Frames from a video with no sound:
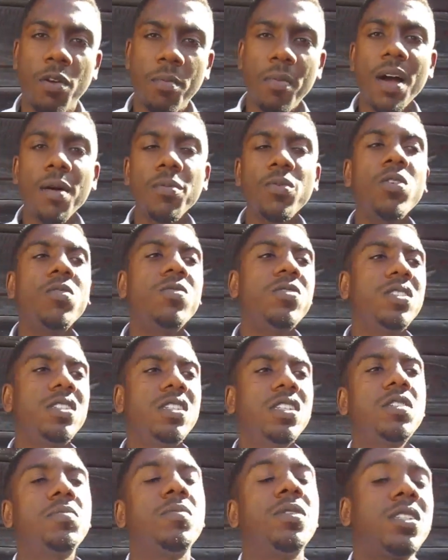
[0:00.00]
A mom going for
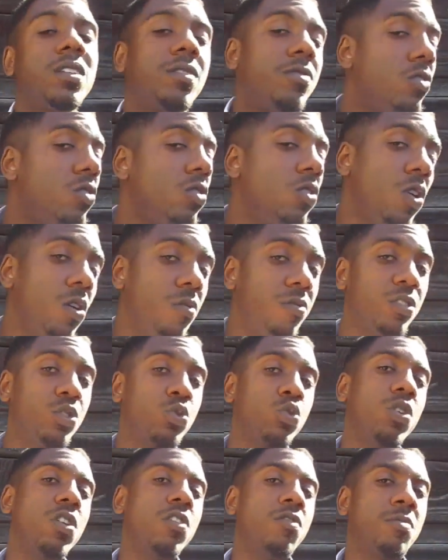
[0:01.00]
six months. If you can go for
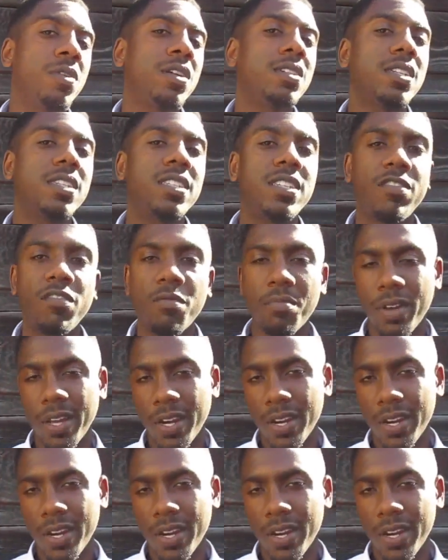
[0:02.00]
12 months, that's even